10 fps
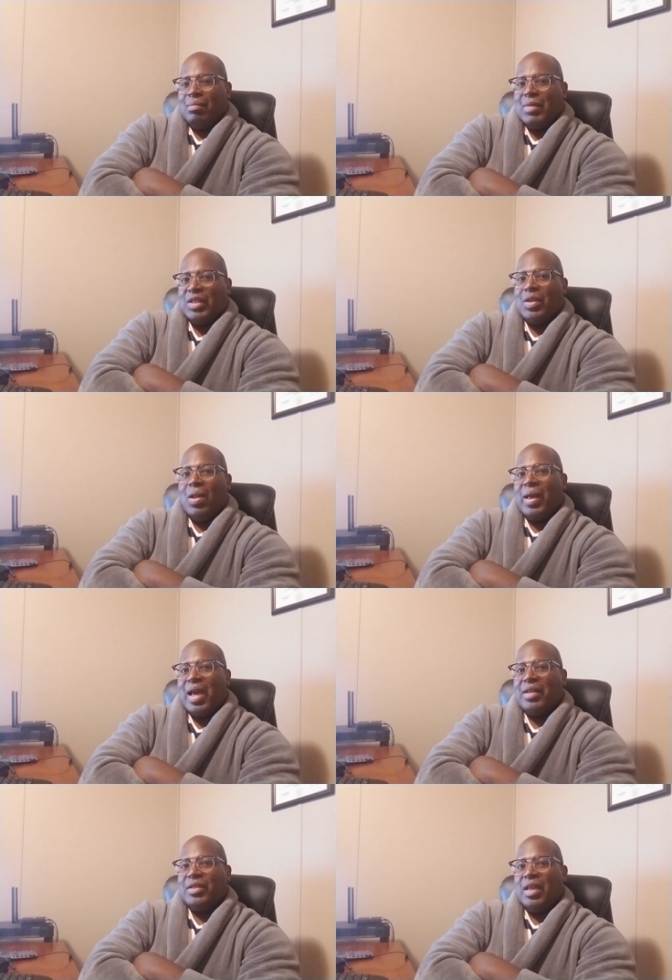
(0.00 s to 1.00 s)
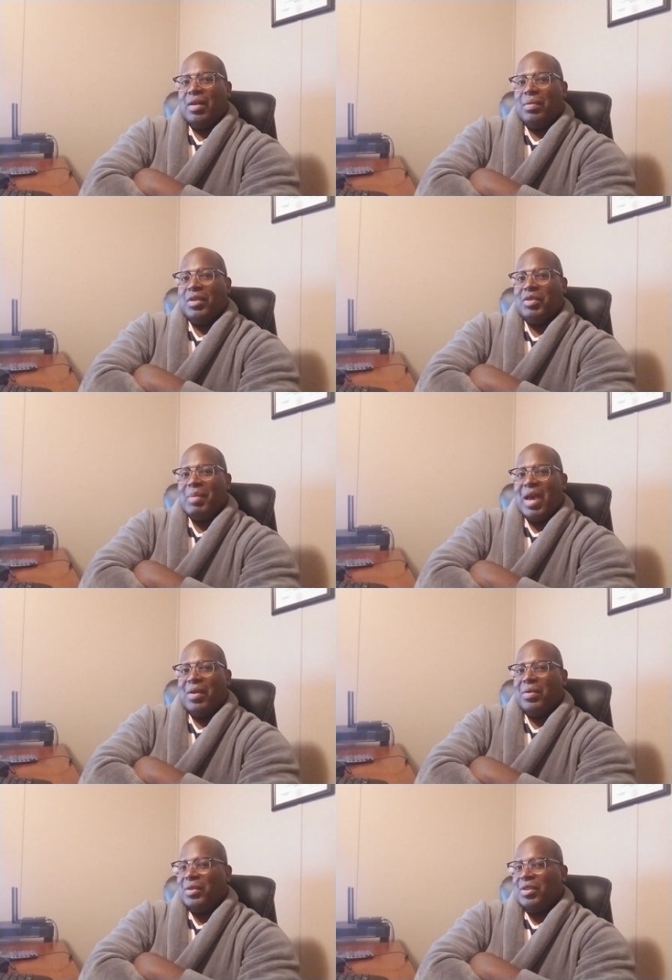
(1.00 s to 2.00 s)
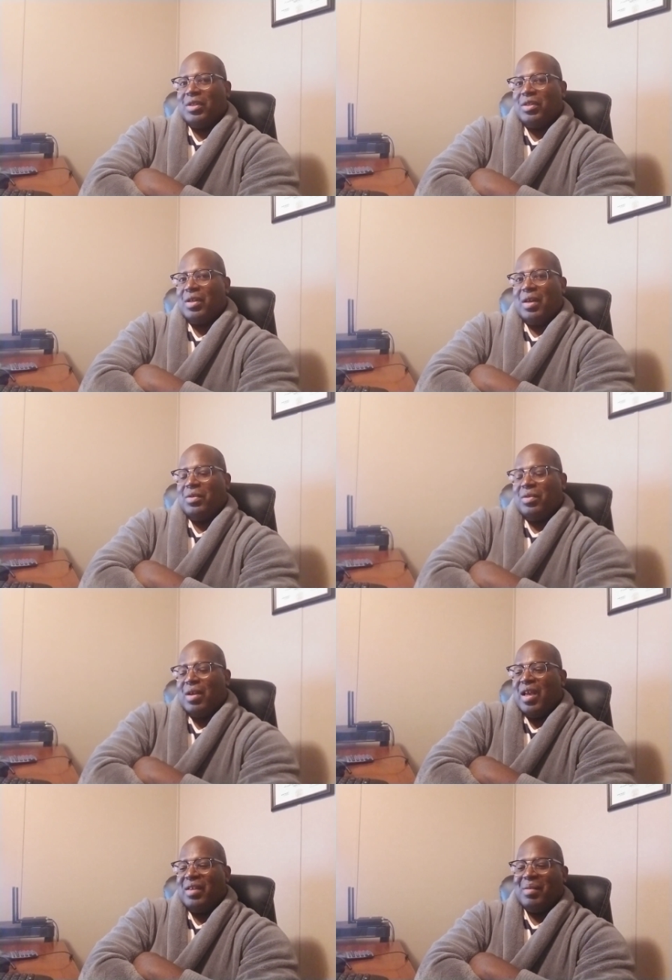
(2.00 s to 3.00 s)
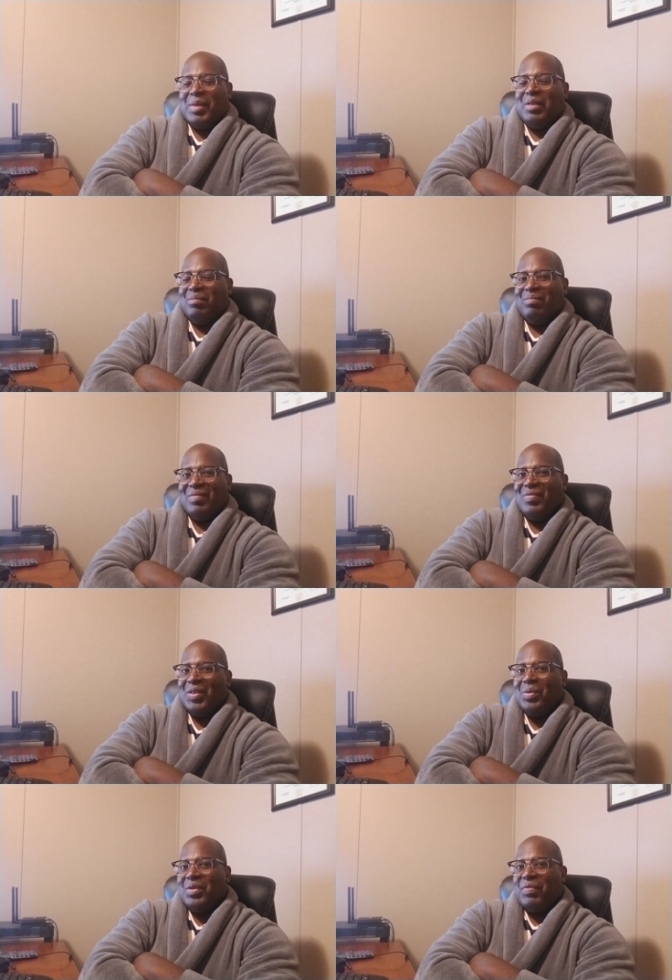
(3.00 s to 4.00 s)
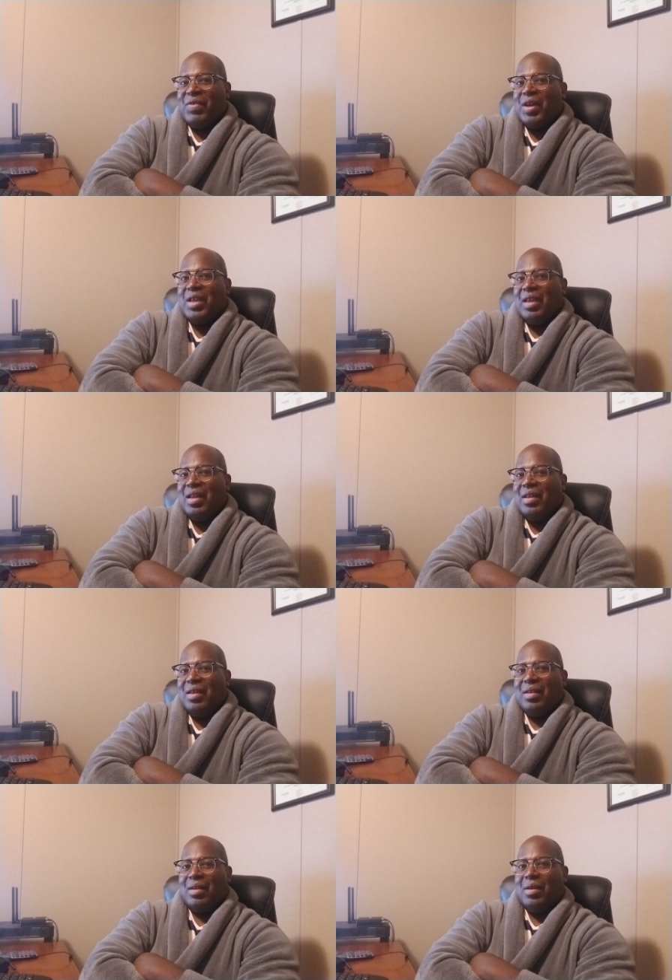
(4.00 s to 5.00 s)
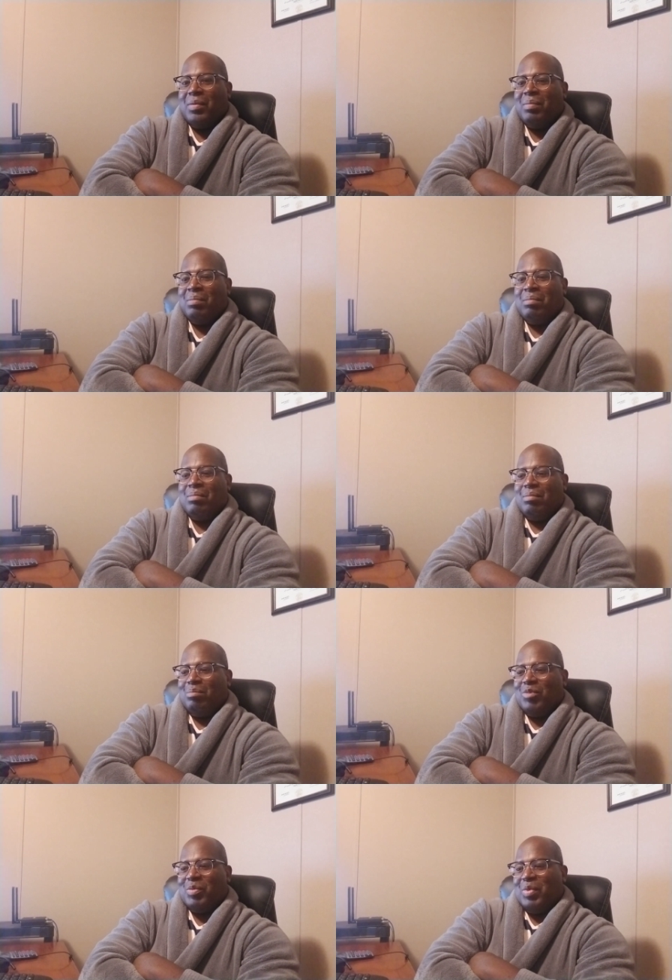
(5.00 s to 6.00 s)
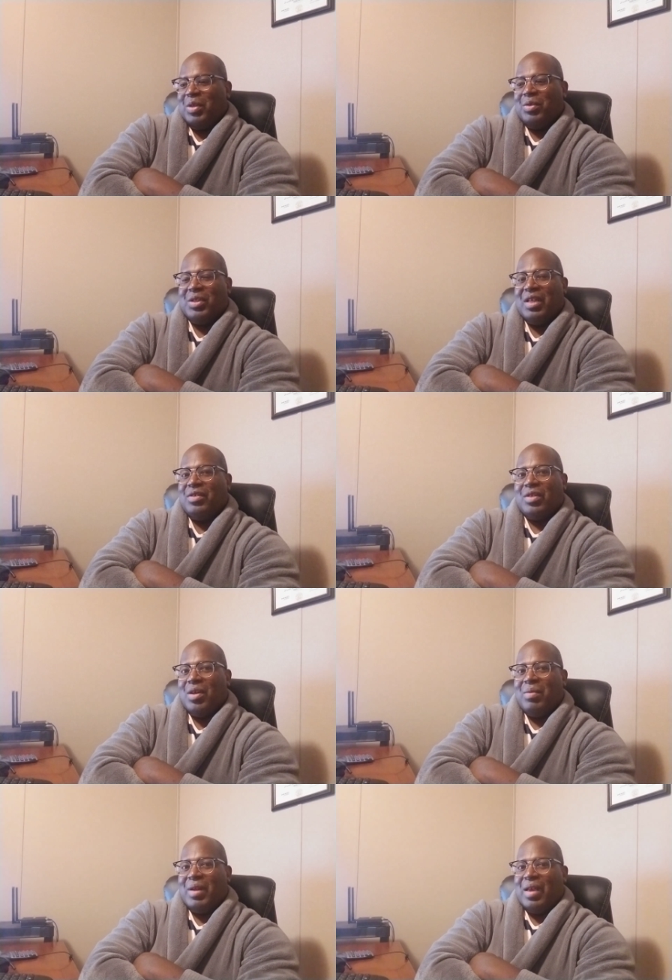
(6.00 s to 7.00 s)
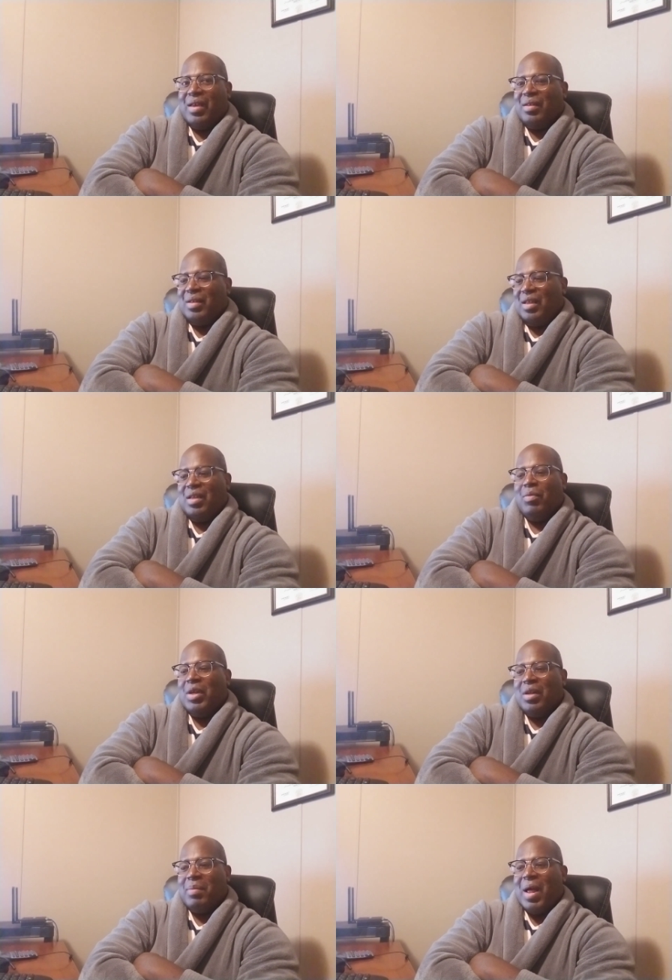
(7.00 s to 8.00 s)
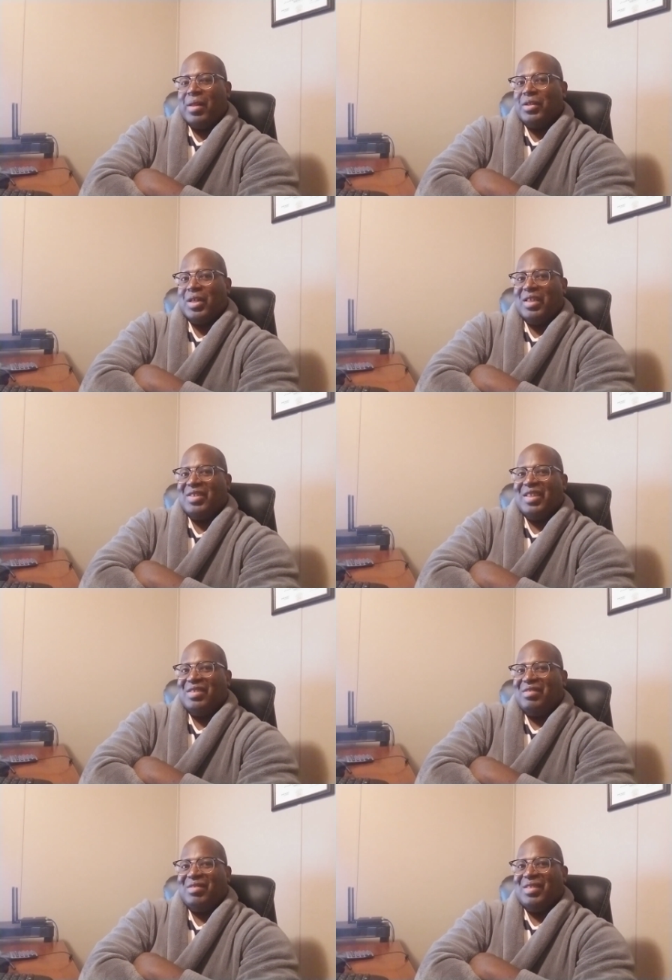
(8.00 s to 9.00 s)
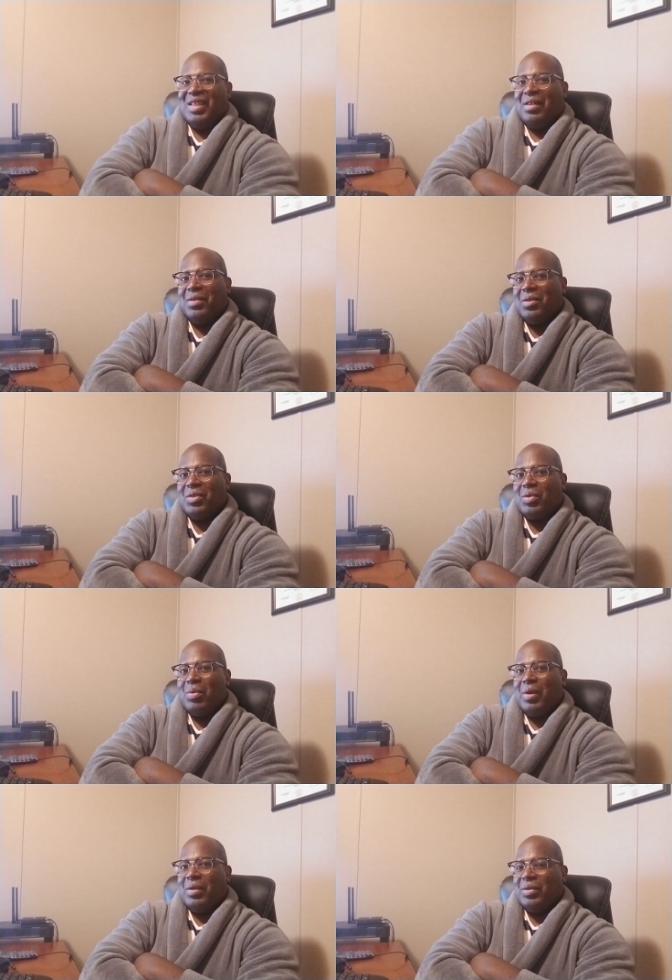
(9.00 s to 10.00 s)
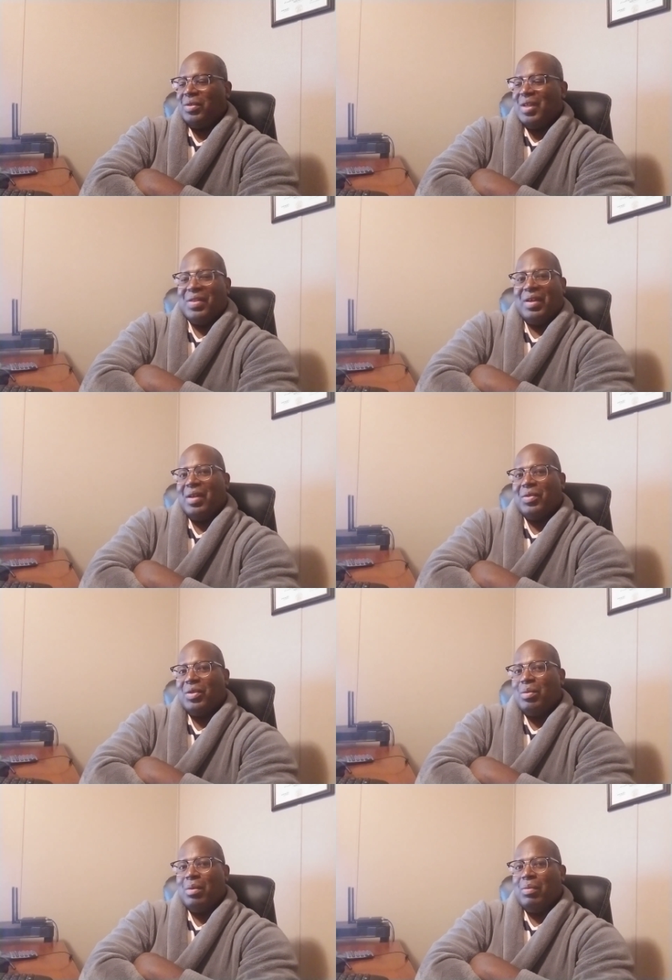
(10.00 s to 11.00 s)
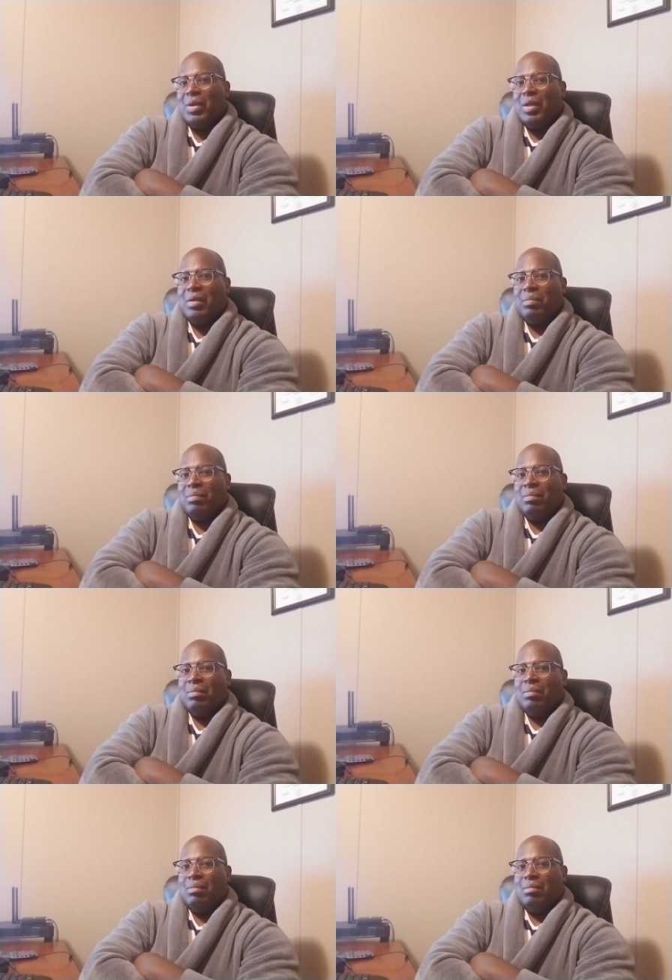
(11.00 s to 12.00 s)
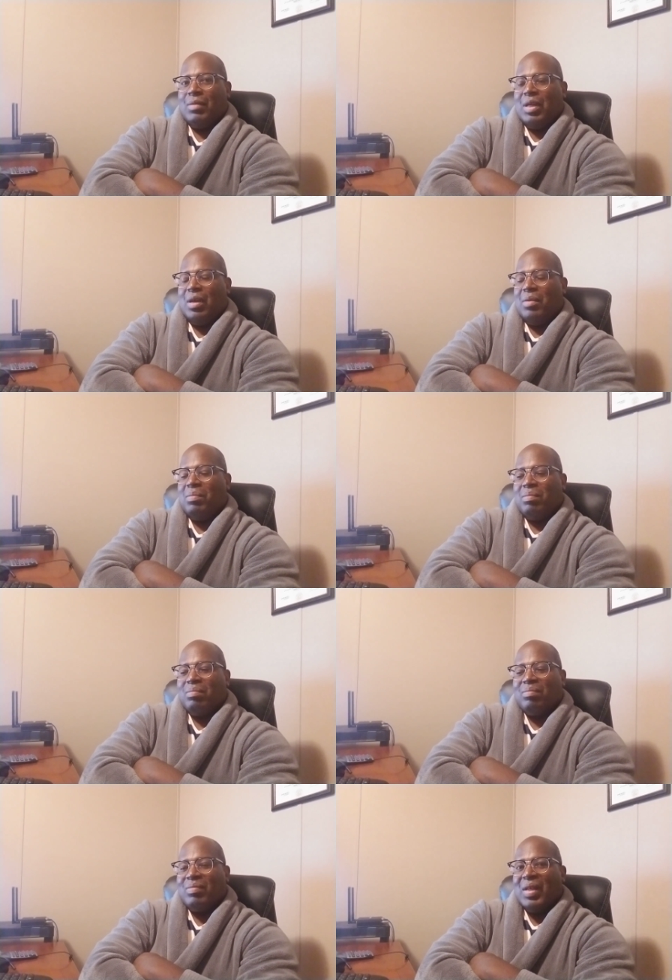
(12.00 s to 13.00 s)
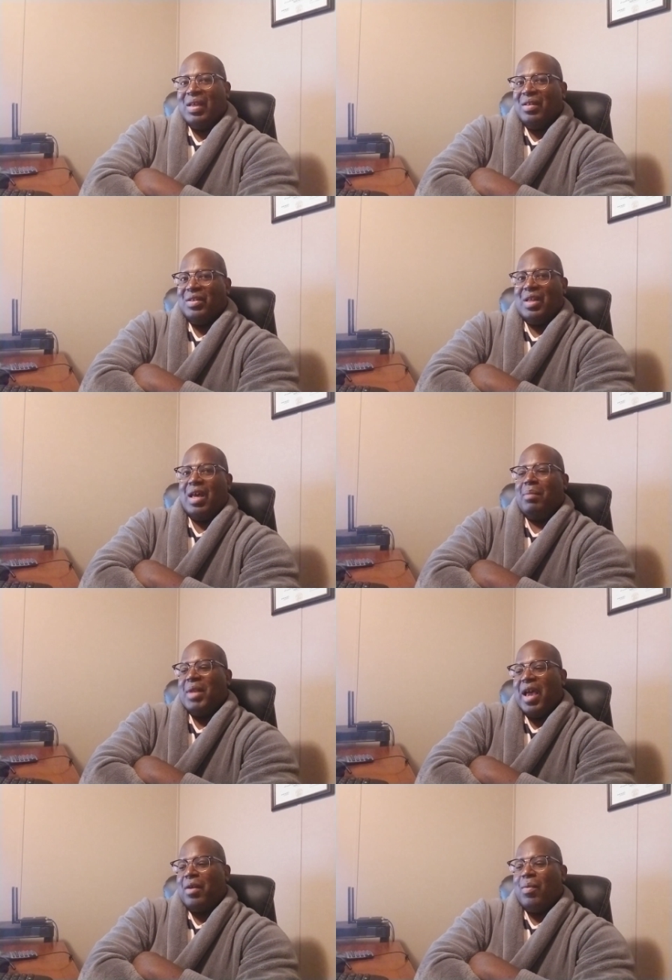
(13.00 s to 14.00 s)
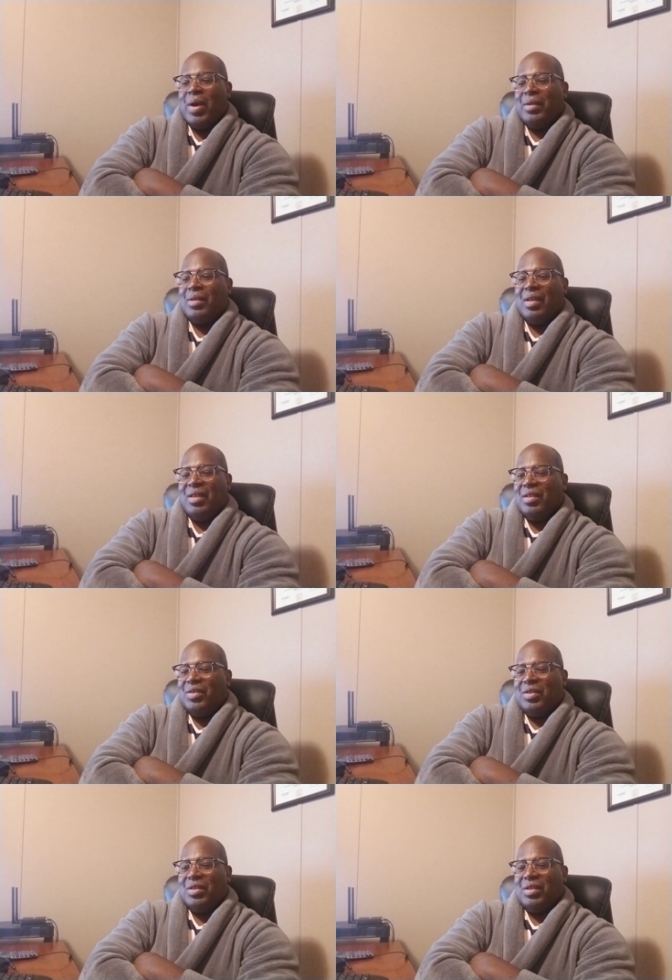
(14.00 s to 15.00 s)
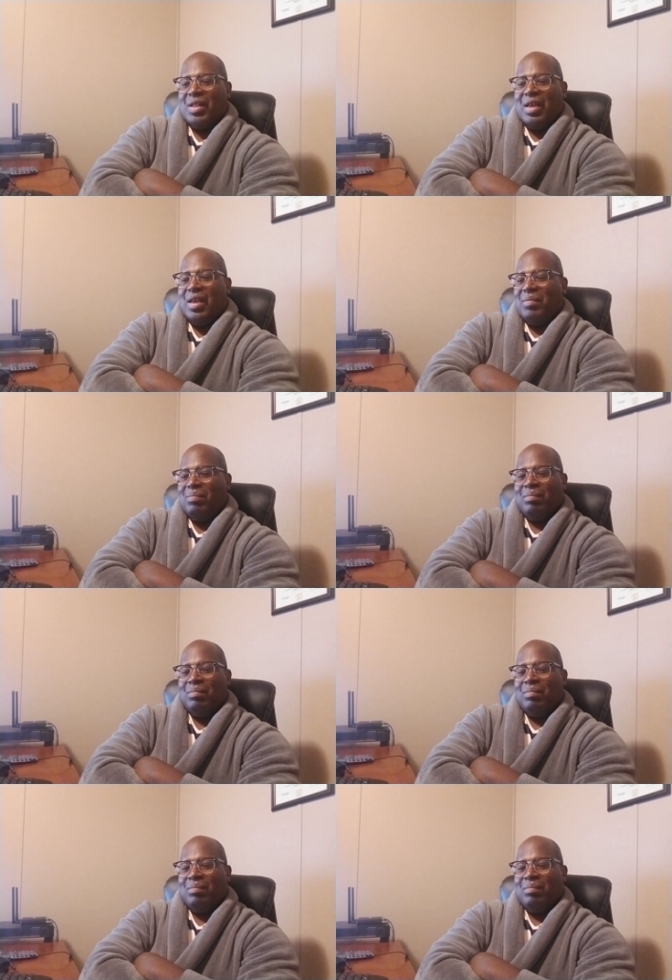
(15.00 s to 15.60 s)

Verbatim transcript: that's all I got to say on this matter. It's just cut and dry. I mean, dude's a fucking idiot, you know. His brother said so, and I and he went and apologized. That's the end of the story. There's nothing else to it, really. You know, it's not a black or white thing. It's just that